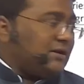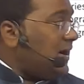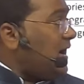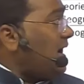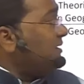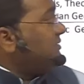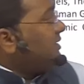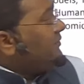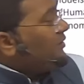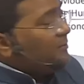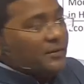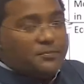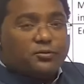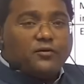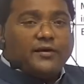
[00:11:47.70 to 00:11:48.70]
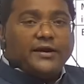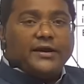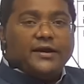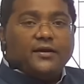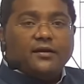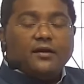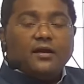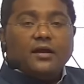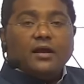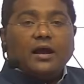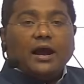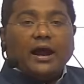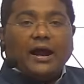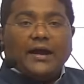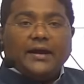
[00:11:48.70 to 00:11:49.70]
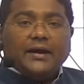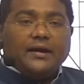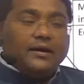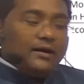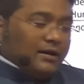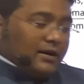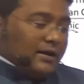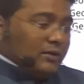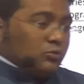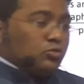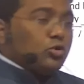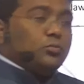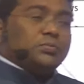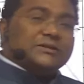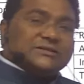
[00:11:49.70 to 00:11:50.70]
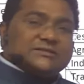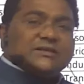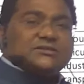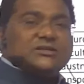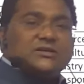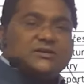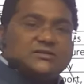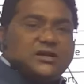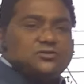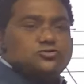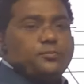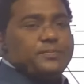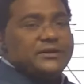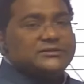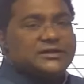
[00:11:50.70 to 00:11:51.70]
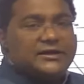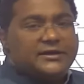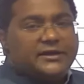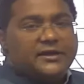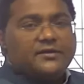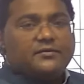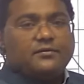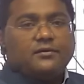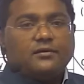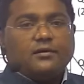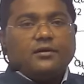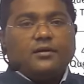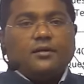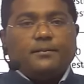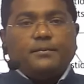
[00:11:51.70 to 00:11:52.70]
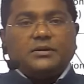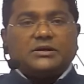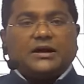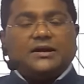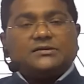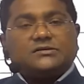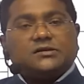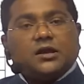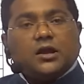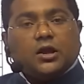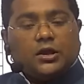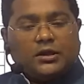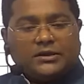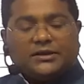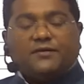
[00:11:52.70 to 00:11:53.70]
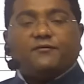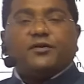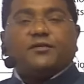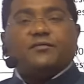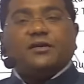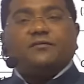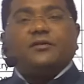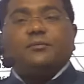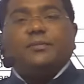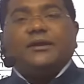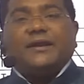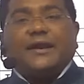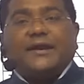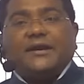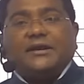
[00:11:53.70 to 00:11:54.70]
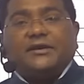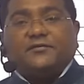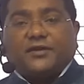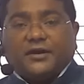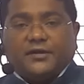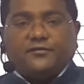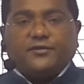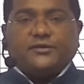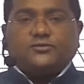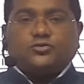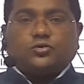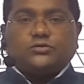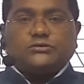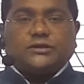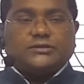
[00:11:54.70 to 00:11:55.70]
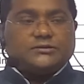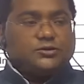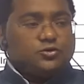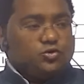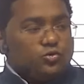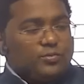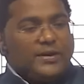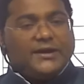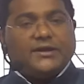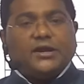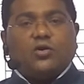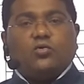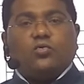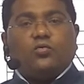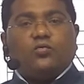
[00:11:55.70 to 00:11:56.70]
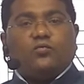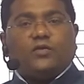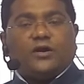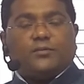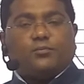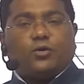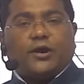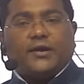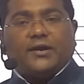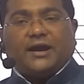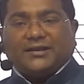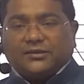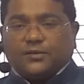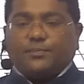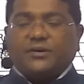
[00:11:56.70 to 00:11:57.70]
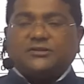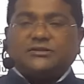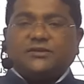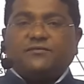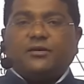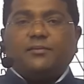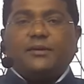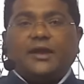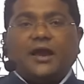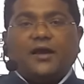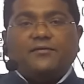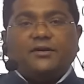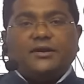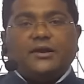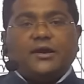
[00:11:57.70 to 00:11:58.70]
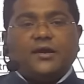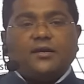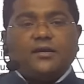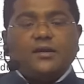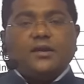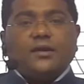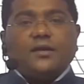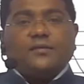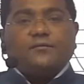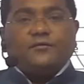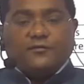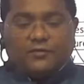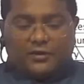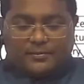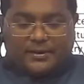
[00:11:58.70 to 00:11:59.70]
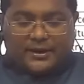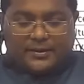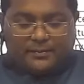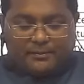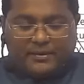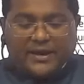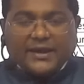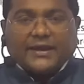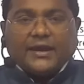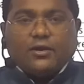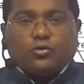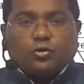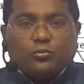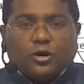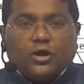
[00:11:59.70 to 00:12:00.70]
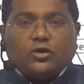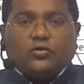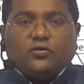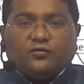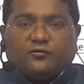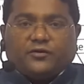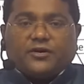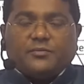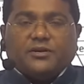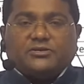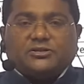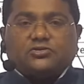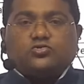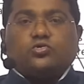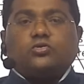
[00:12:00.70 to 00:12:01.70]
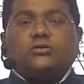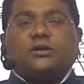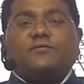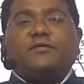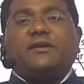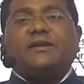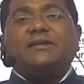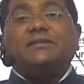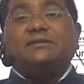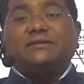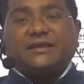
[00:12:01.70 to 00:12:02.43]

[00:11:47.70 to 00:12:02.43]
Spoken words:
answer will be provided. And group discussion is also present here, because everyone will be writing different sources. You might have 1 point, other person will be having here. We will be making cumulative information so that we can